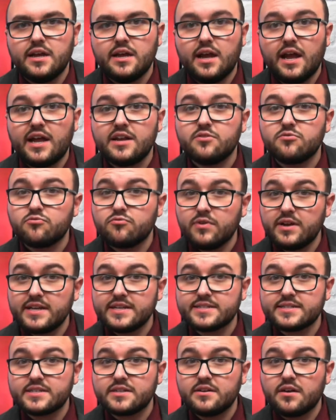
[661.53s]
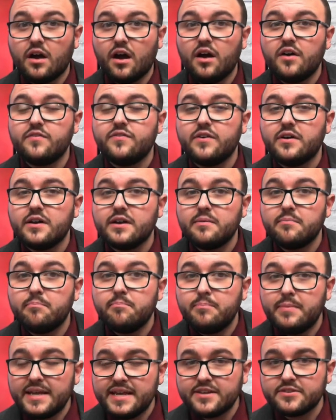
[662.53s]
and a risk of
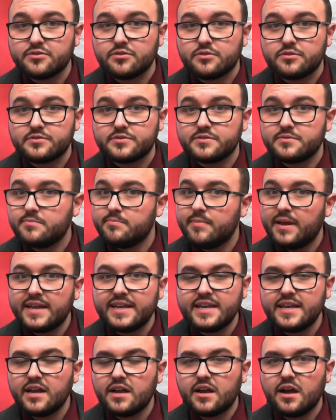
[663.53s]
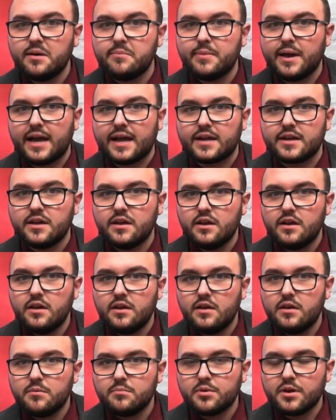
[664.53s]
measles making a comeback.
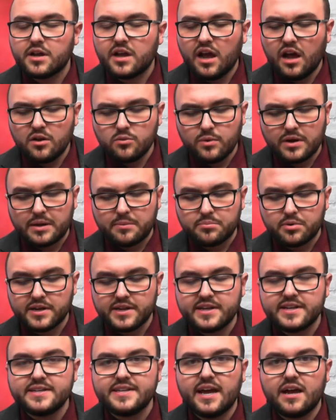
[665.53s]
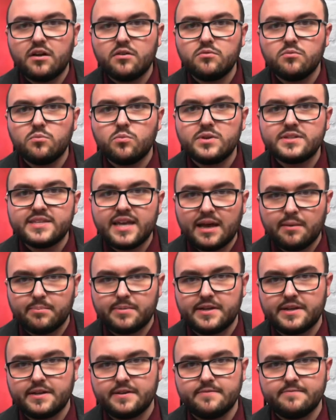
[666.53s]
Britt Conway breaking down what's happening.